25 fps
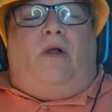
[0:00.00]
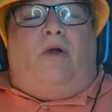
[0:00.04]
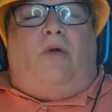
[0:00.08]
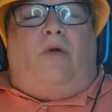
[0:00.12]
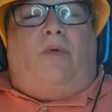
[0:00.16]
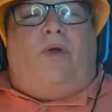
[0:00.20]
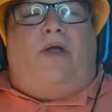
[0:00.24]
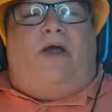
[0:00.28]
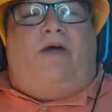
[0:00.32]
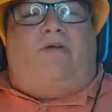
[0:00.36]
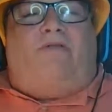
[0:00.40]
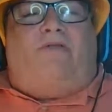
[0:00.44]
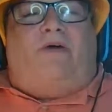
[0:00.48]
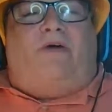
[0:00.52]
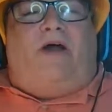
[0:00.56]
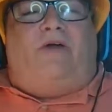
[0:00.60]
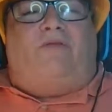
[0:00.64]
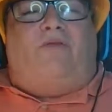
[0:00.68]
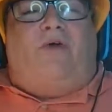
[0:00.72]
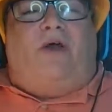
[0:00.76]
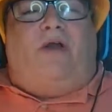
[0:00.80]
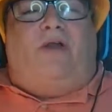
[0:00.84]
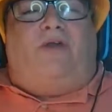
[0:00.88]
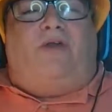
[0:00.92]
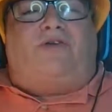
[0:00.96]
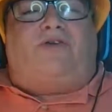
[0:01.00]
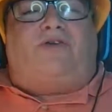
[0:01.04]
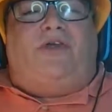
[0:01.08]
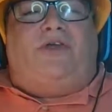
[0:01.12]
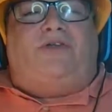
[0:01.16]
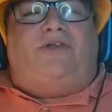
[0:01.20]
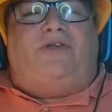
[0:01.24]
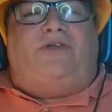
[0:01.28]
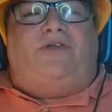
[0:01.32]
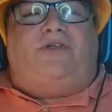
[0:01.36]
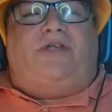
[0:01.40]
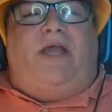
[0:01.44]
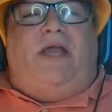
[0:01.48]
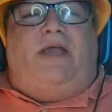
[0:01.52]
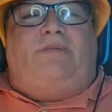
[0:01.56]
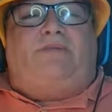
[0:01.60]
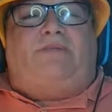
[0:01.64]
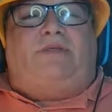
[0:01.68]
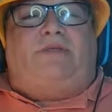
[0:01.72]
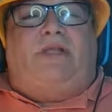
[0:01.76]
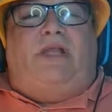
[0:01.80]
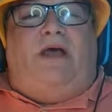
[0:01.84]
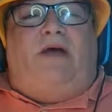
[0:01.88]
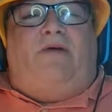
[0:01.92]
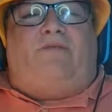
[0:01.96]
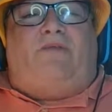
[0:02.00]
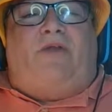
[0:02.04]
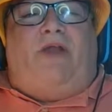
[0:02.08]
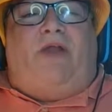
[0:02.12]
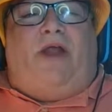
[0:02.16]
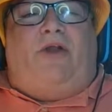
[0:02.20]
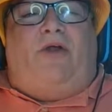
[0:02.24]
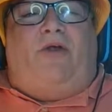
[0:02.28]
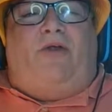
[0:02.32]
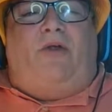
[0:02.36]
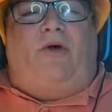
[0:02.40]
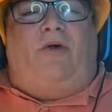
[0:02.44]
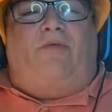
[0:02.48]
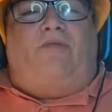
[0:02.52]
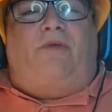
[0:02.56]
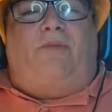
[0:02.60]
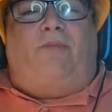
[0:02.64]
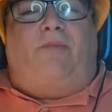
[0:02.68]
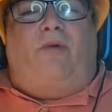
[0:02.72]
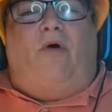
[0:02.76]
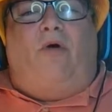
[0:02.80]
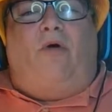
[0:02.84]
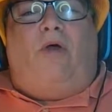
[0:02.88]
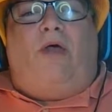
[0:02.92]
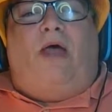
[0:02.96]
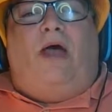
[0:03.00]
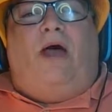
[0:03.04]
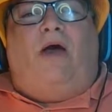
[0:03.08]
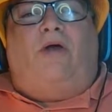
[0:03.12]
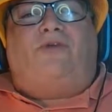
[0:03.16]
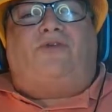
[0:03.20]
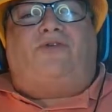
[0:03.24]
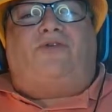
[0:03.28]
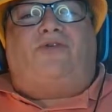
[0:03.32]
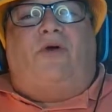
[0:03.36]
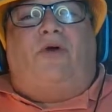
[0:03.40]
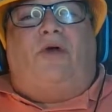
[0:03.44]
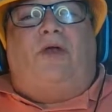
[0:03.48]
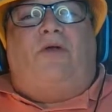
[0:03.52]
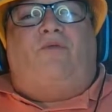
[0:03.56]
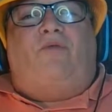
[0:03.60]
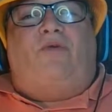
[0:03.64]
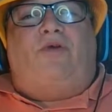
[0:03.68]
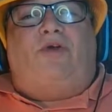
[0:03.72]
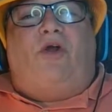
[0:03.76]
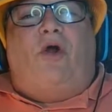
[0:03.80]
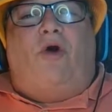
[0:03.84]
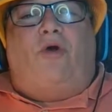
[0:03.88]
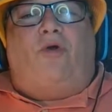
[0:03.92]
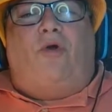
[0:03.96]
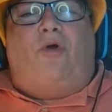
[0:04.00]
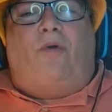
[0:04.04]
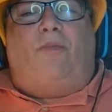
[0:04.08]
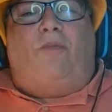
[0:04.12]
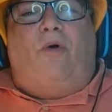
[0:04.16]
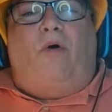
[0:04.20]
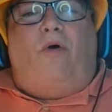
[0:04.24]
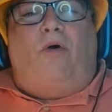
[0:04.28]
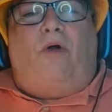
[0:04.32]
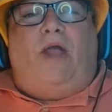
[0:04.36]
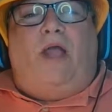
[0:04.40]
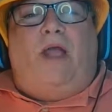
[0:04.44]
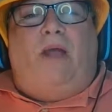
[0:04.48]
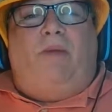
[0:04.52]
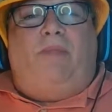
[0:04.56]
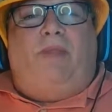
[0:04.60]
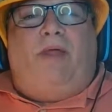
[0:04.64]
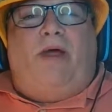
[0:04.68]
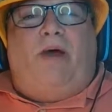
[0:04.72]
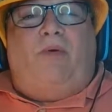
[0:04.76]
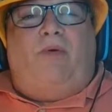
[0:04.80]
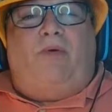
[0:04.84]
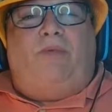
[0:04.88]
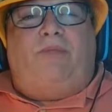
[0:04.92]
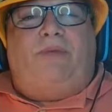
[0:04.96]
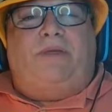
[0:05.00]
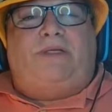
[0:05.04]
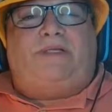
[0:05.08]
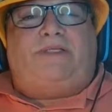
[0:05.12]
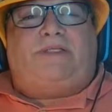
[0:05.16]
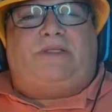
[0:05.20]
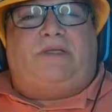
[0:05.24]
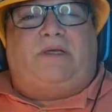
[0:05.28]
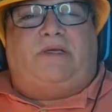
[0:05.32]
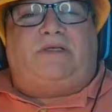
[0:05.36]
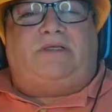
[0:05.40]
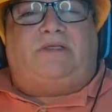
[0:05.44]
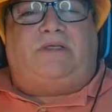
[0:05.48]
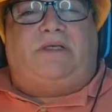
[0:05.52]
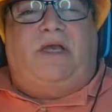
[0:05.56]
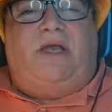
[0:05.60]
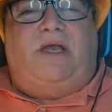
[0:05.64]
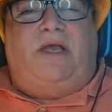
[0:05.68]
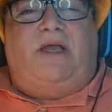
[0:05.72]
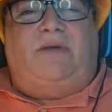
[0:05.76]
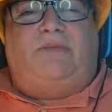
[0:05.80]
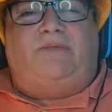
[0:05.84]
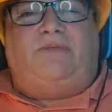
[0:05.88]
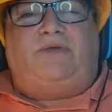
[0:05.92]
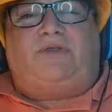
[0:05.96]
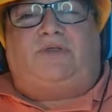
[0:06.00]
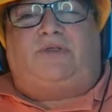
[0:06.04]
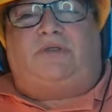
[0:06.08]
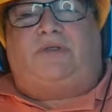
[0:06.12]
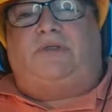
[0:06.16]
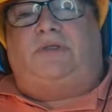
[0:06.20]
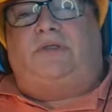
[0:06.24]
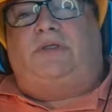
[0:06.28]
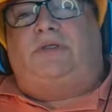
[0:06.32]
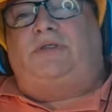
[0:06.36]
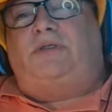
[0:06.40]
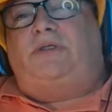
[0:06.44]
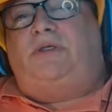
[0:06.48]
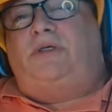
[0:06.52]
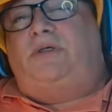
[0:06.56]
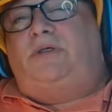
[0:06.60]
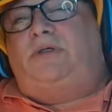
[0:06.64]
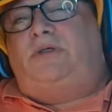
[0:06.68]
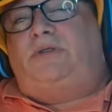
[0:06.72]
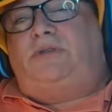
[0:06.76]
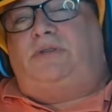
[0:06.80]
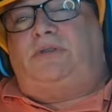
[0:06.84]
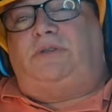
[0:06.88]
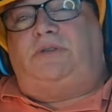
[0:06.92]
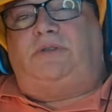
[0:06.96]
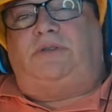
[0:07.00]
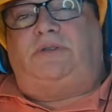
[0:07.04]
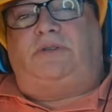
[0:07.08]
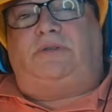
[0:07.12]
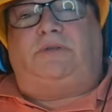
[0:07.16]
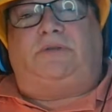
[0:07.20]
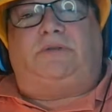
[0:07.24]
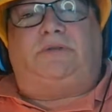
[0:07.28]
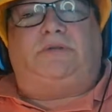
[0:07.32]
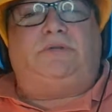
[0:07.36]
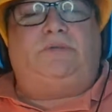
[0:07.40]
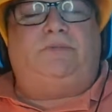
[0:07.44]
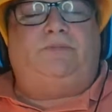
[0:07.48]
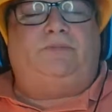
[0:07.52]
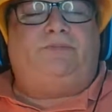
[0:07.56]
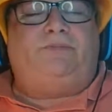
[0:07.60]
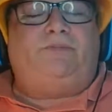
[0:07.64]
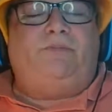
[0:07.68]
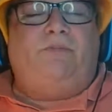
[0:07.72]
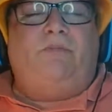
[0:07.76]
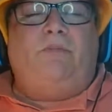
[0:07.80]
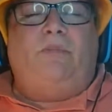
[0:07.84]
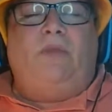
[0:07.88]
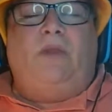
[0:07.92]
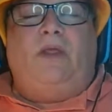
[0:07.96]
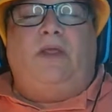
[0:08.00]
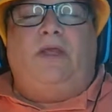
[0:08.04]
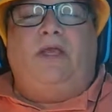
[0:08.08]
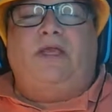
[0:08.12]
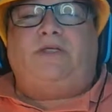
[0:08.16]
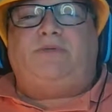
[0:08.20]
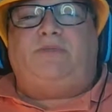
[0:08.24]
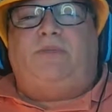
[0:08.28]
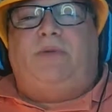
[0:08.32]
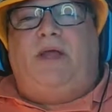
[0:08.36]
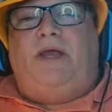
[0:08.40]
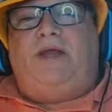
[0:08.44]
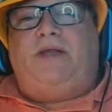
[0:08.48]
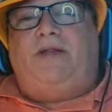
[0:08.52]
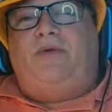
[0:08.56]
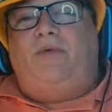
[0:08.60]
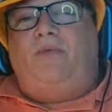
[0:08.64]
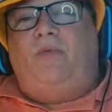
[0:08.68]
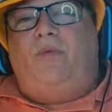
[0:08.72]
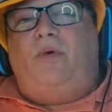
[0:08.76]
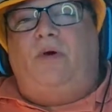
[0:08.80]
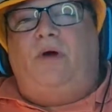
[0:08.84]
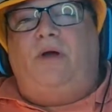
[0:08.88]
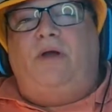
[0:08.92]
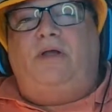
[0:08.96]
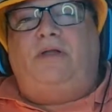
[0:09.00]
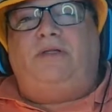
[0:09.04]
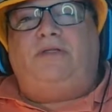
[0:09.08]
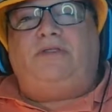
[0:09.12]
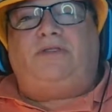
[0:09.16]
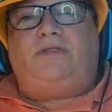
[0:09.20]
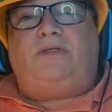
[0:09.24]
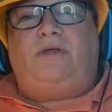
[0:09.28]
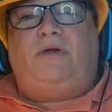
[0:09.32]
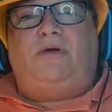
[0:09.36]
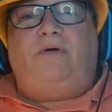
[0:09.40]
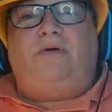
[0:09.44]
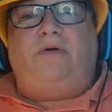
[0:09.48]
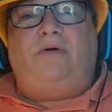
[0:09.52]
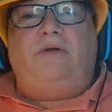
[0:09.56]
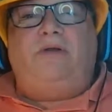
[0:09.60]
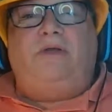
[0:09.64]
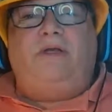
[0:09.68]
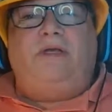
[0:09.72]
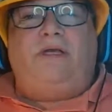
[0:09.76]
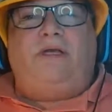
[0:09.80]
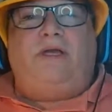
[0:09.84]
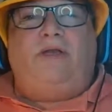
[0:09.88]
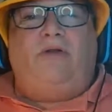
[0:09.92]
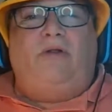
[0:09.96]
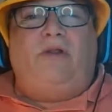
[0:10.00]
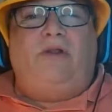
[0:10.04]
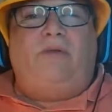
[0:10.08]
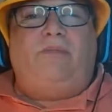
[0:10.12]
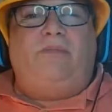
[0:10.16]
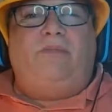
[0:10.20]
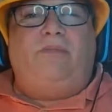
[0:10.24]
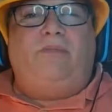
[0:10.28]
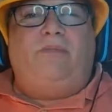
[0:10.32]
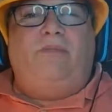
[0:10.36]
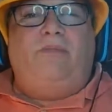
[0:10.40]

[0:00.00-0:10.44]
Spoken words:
We have 5 regular seasons games left, and I don't know if the bowl counts. So if we go to a bowl game, that would be 6 games. So he's played in one, so he can only